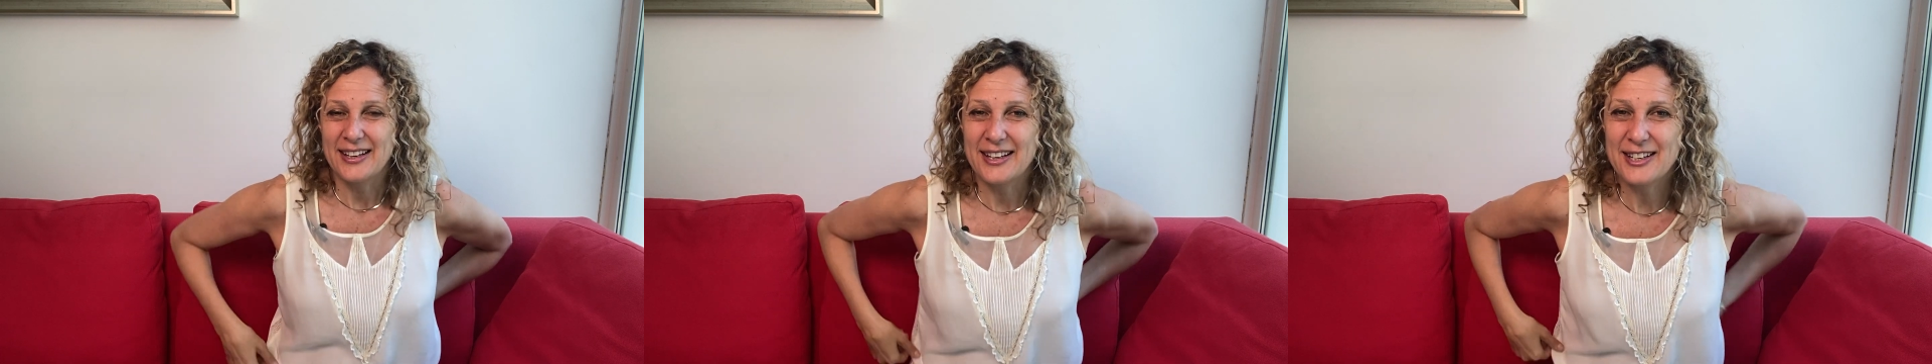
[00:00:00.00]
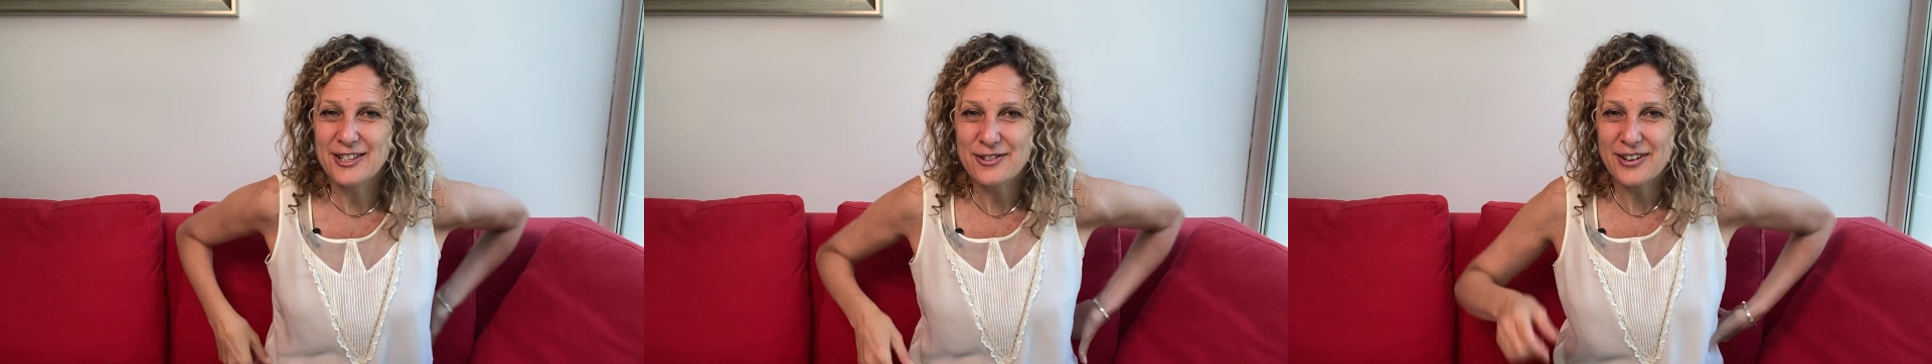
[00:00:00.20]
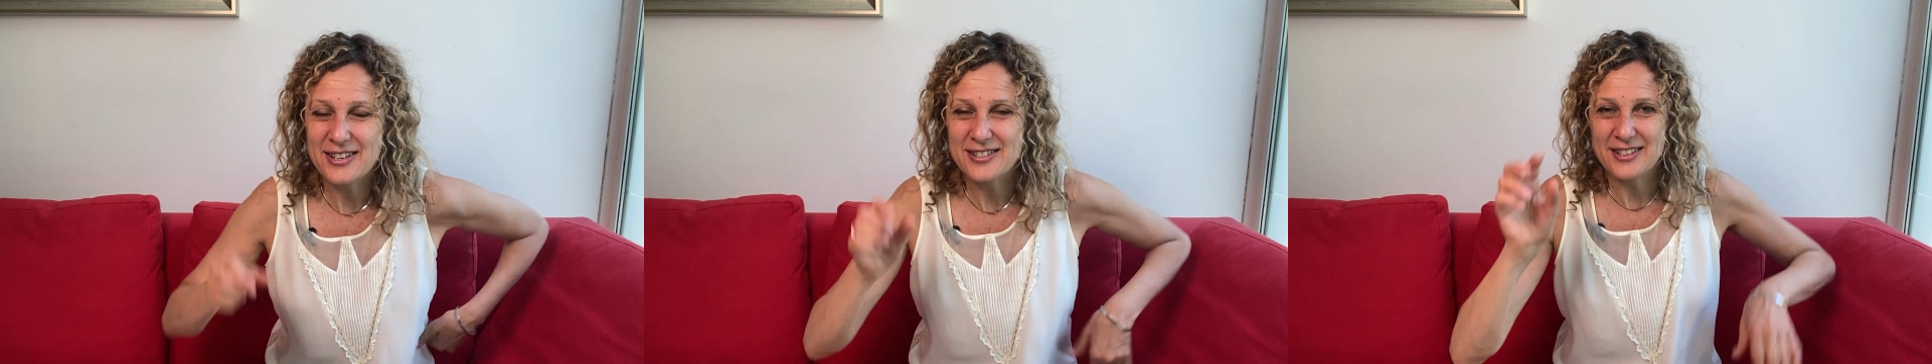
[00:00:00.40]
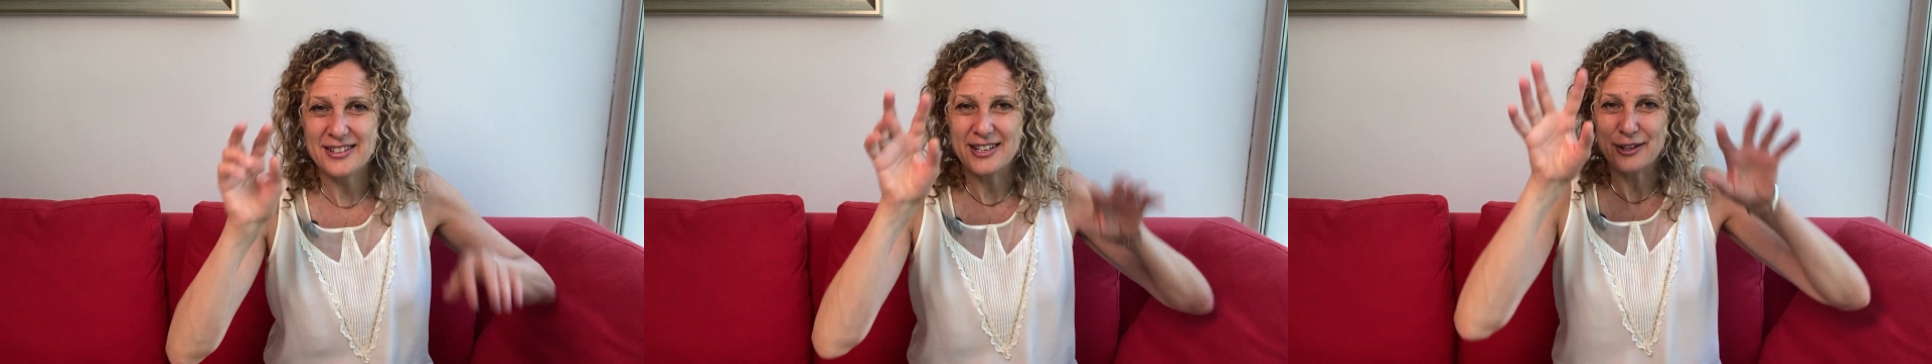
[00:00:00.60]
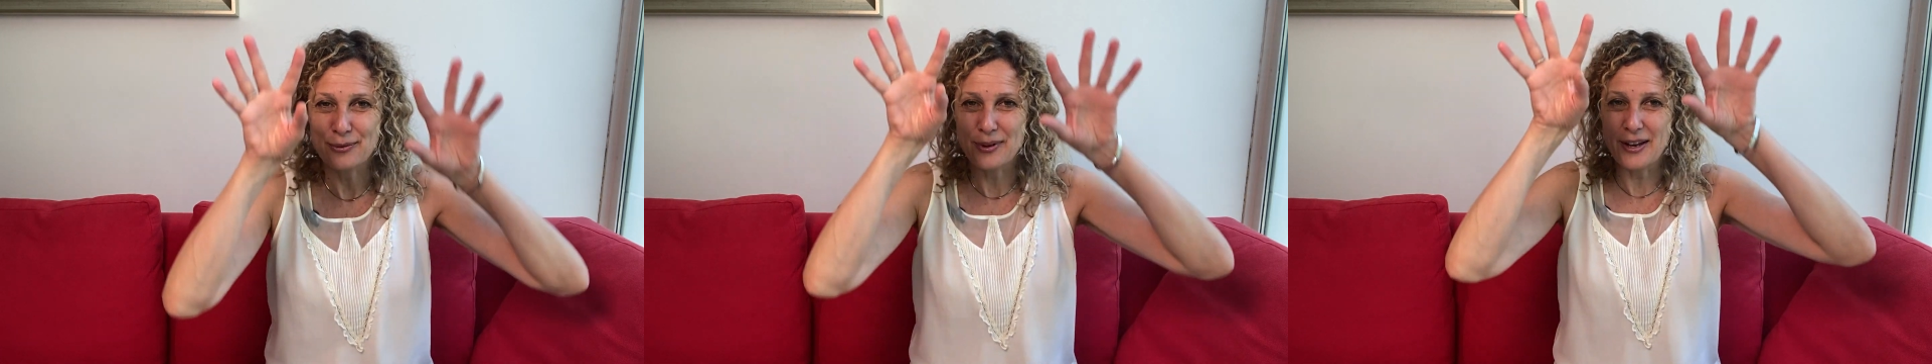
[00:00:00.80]

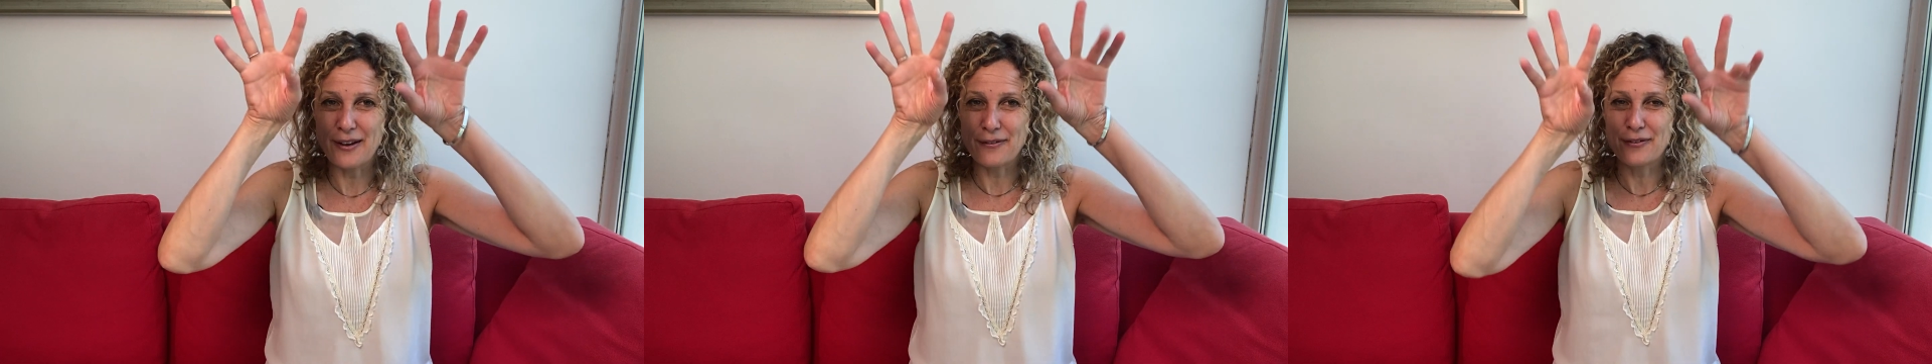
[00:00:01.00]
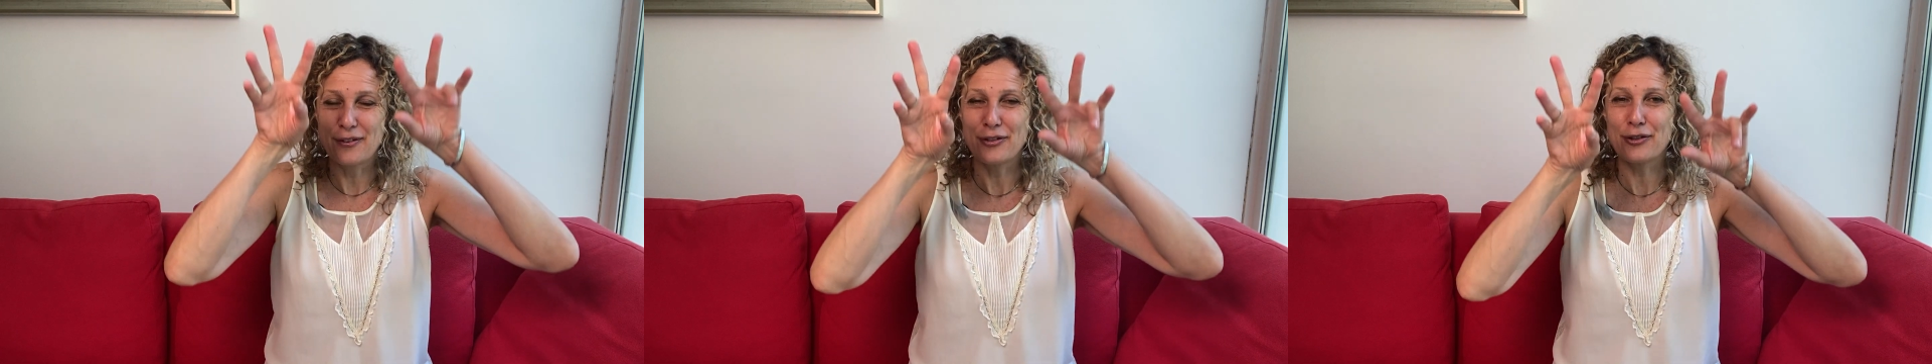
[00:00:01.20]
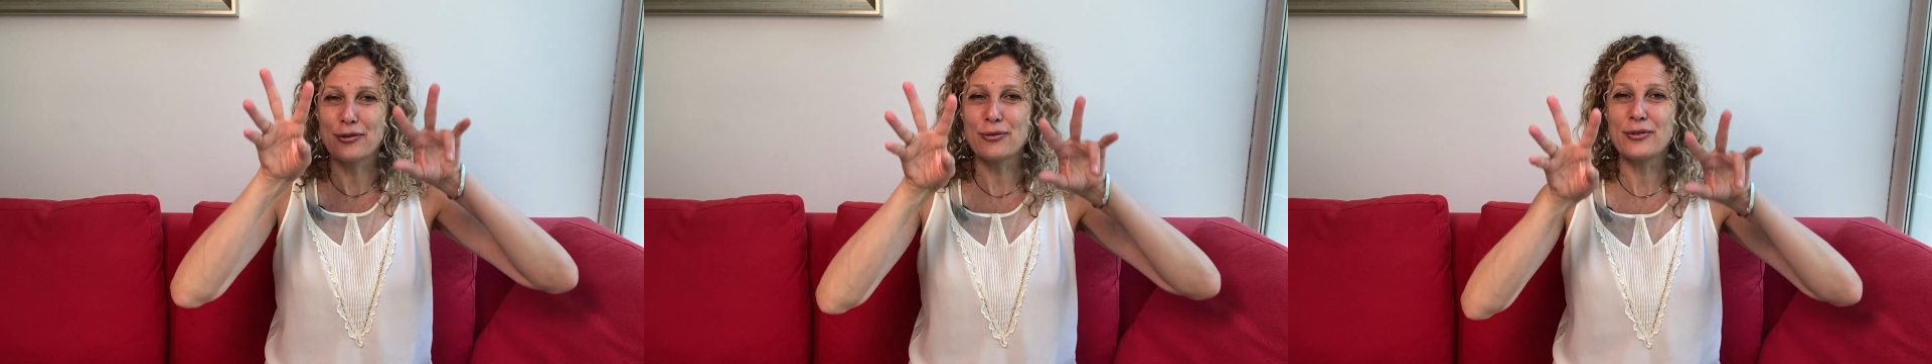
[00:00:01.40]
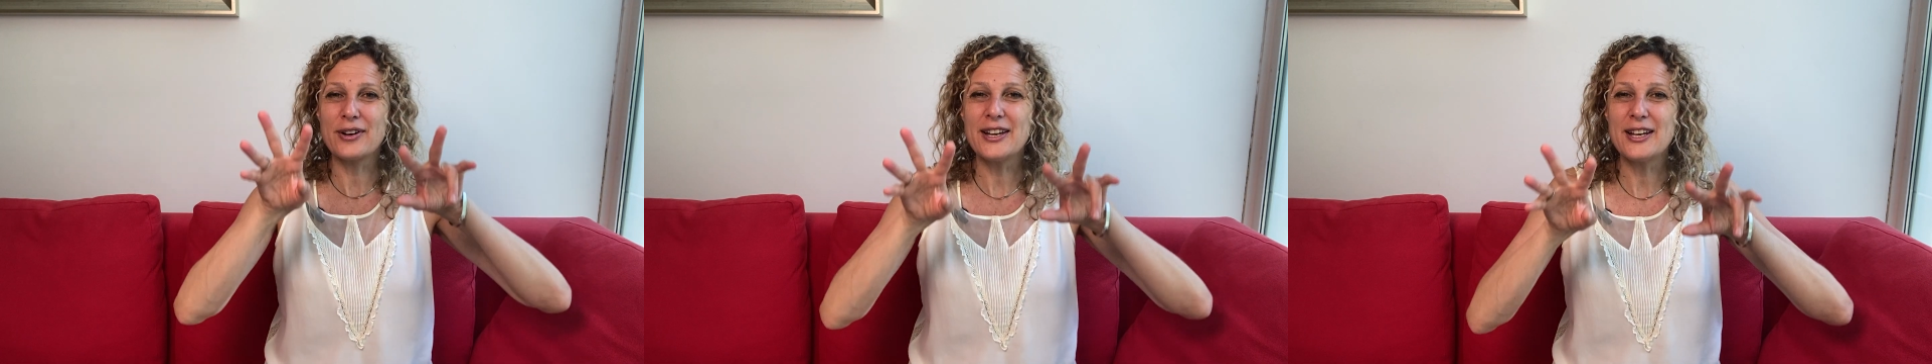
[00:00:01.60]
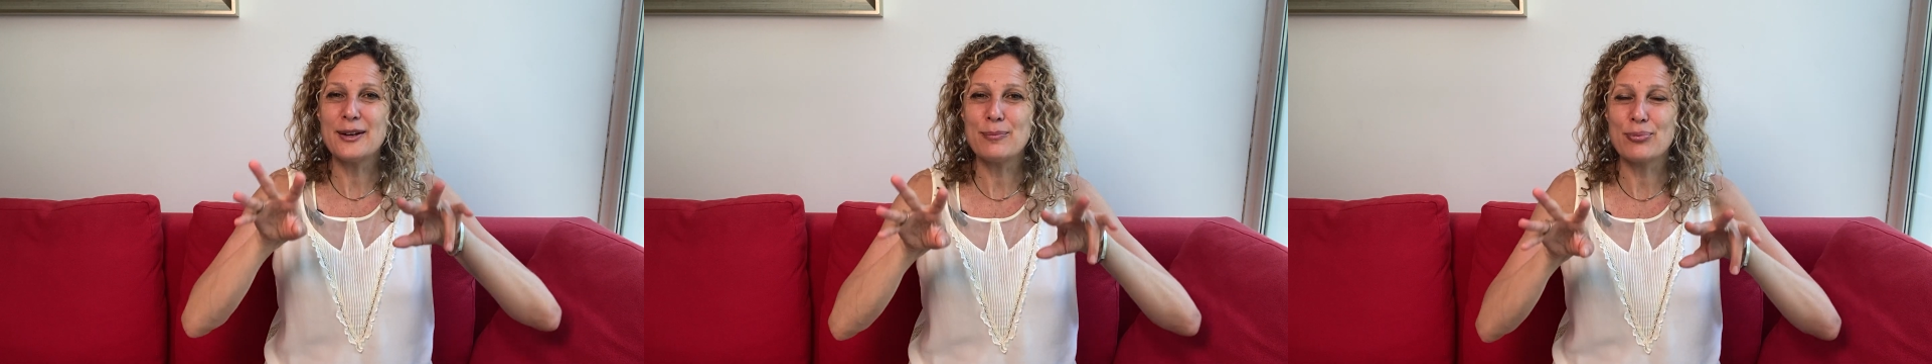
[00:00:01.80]
interesting that we have
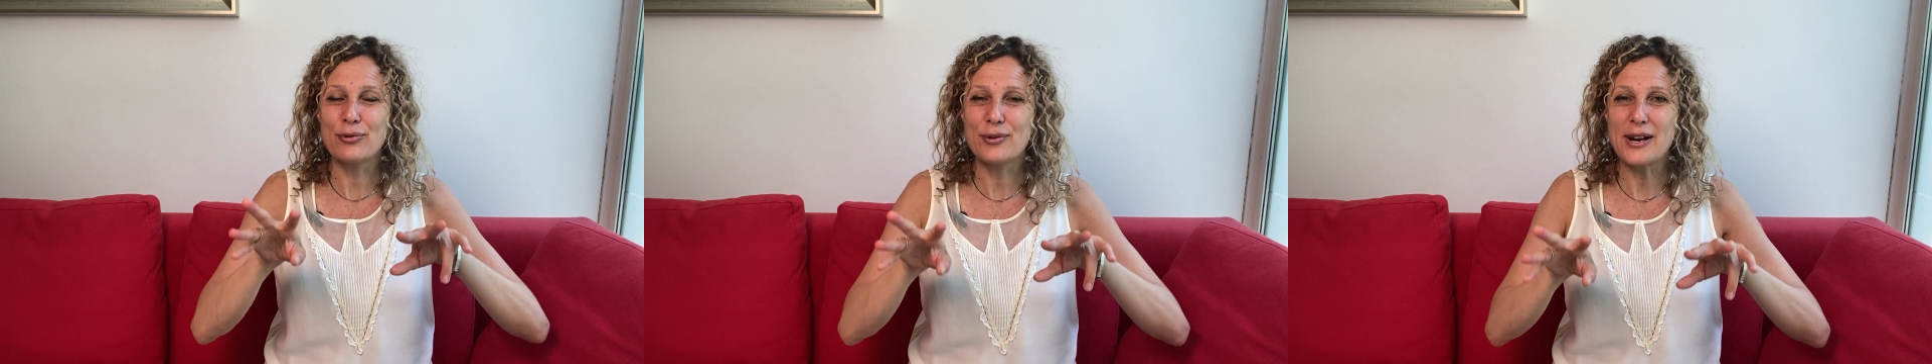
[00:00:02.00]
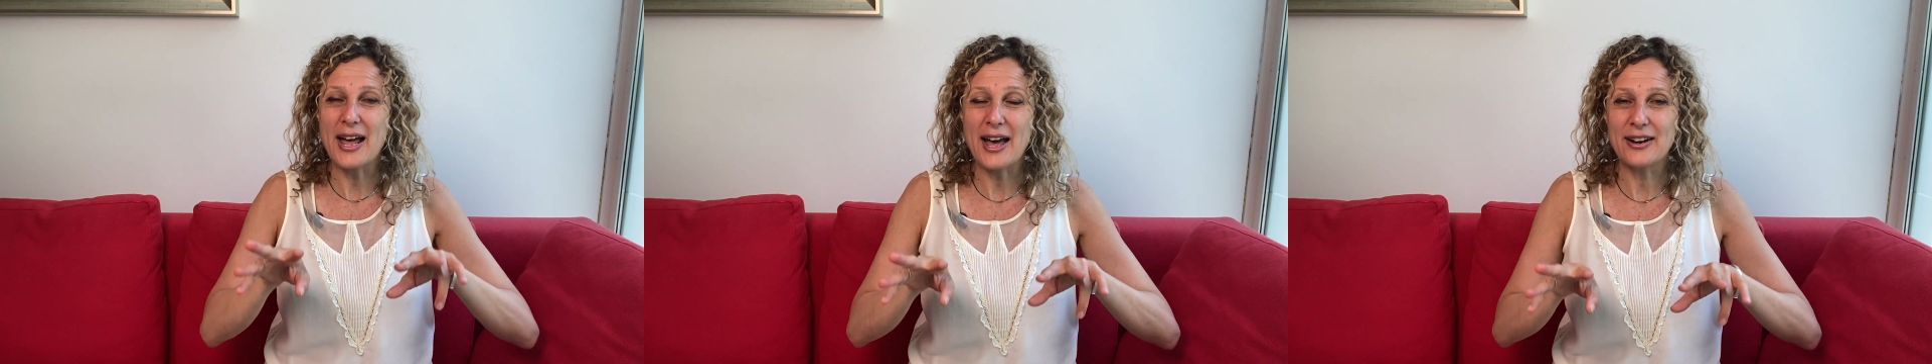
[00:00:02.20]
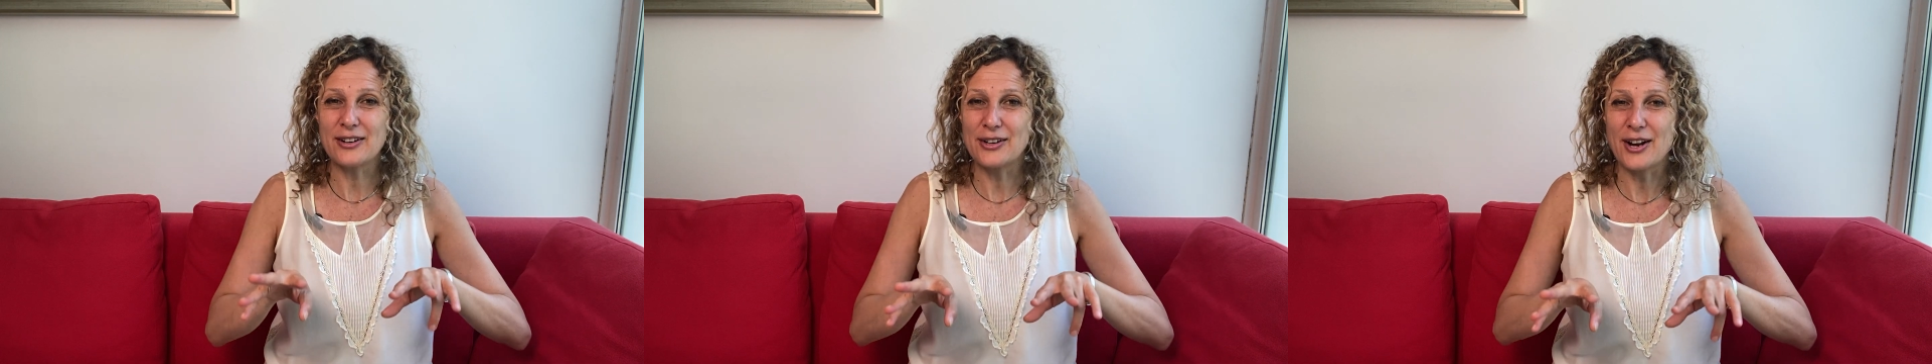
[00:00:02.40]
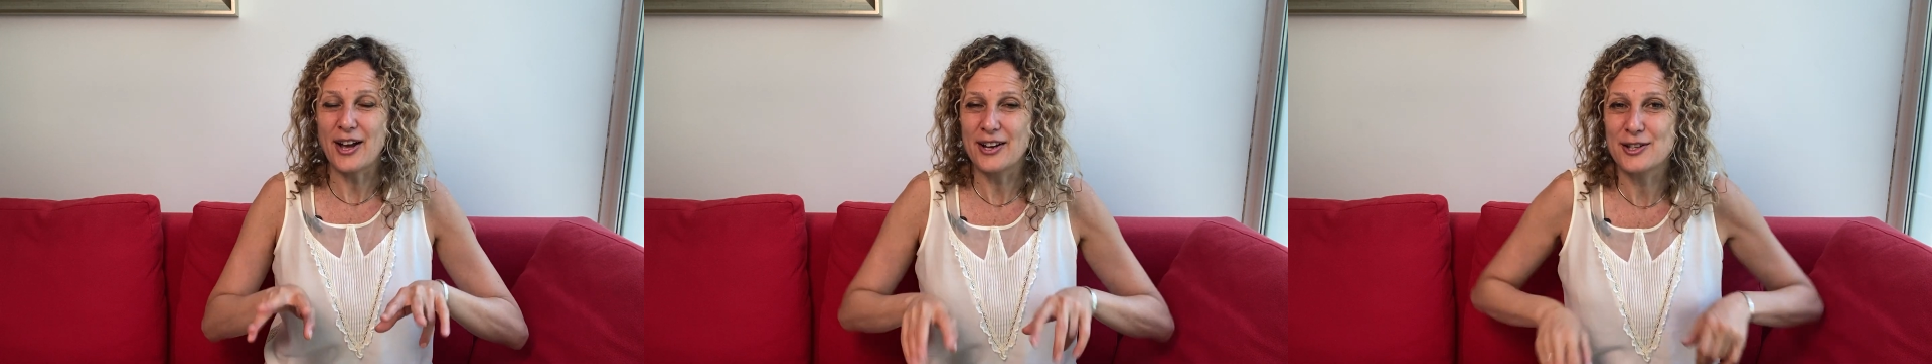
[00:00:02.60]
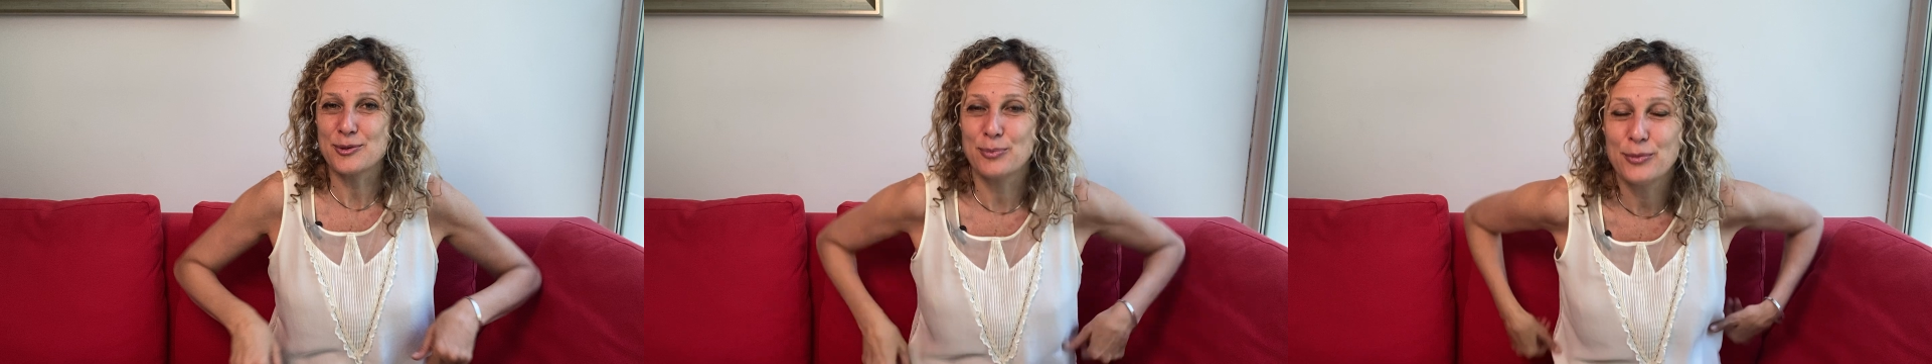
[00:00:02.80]
three bladder lines